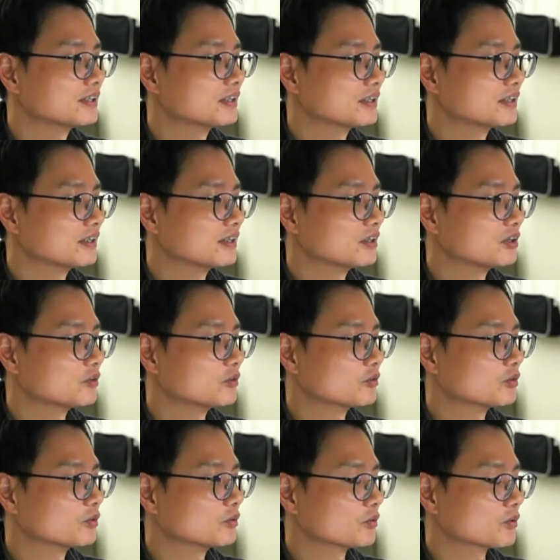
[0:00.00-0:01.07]

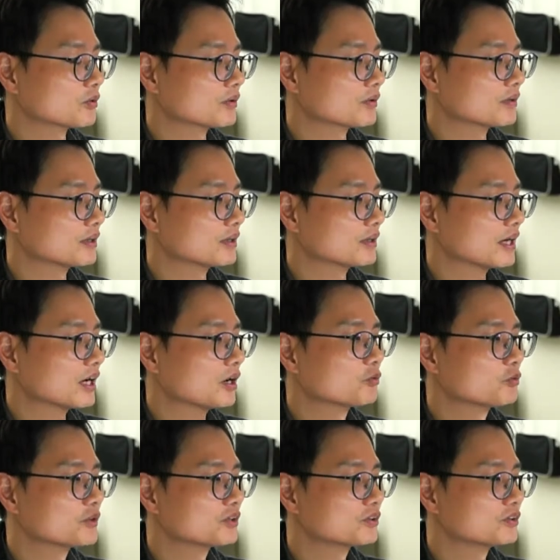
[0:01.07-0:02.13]
or how
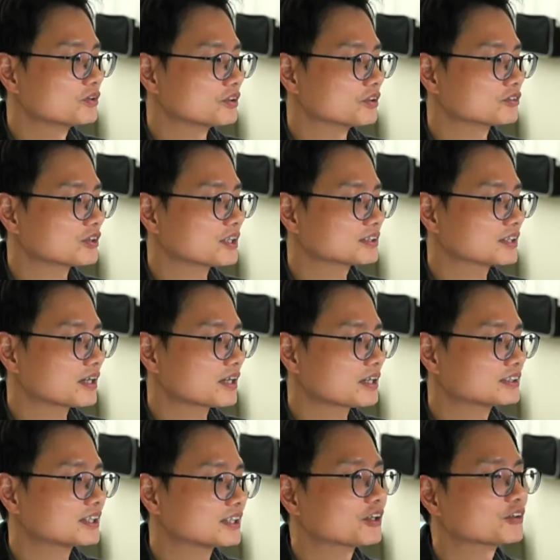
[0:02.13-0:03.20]
we could address
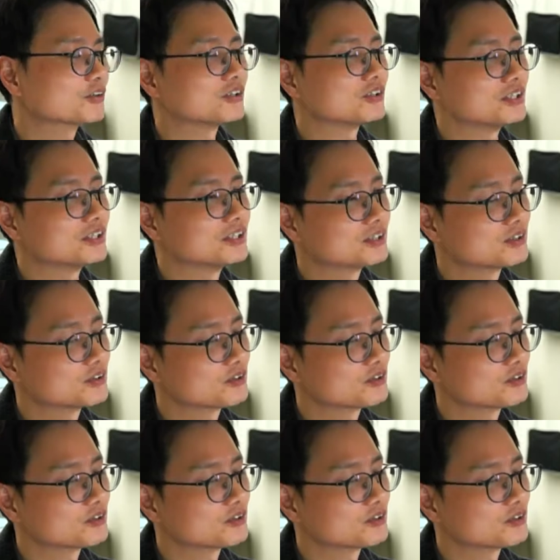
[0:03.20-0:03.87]
health equity,